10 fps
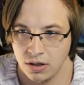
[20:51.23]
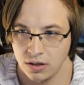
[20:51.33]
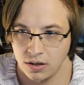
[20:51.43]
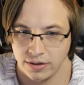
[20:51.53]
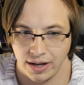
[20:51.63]

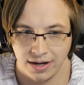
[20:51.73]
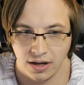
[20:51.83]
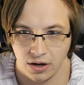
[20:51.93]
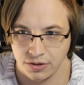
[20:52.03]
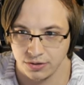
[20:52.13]
nine
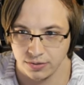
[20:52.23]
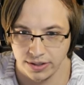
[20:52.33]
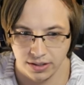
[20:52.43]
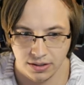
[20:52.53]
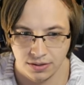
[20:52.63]

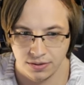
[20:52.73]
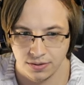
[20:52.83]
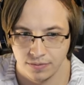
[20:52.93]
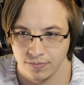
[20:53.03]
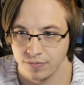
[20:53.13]
hundred.
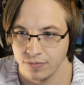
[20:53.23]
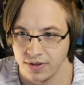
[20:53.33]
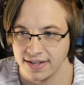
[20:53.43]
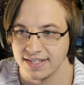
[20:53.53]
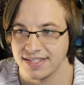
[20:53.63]

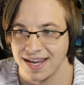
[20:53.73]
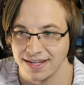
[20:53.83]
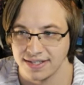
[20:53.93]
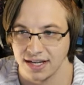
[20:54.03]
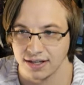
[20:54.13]
Yeah, it's a ten
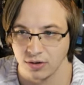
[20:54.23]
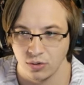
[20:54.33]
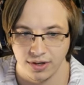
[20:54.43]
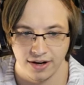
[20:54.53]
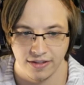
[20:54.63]
second
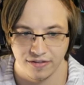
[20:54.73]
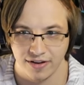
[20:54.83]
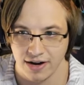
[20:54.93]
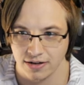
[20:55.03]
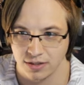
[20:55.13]
cooldown on the
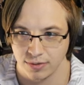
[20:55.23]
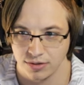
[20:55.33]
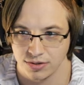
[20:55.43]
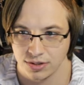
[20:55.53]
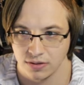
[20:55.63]
fire
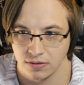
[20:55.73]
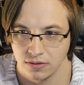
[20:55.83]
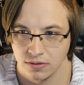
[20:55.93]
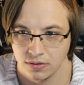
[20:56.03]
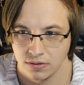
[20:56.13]
explosion.
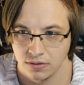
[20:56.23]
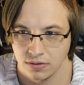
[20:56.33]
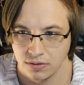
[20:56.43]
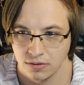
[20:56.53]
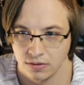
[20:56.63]

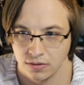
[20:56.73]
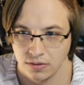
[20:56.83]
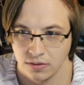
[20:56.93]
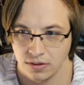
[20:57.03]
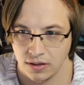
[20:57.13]

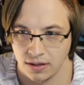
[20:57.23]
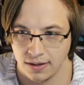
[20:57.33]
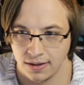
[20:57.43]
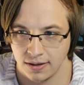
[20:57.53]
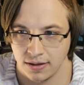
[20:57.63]

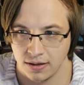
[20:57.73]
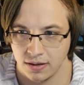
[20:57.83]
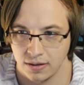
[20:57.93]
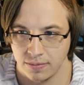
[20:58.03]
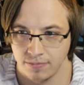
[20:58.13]

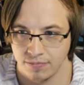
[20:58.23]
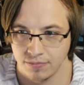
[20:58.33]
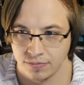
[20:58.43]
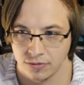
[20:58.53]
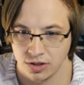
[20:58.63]
Um,
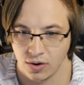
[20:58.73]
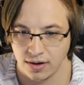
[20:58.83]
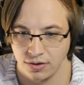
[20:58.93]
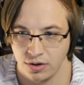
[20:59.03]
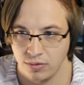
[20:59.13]
though I
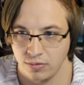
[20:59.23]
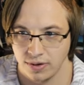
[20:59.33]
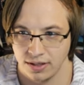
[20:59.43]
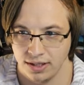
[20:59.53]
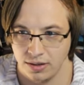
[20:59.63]
don't know
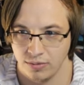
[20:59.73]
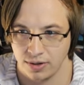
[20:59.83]
really what I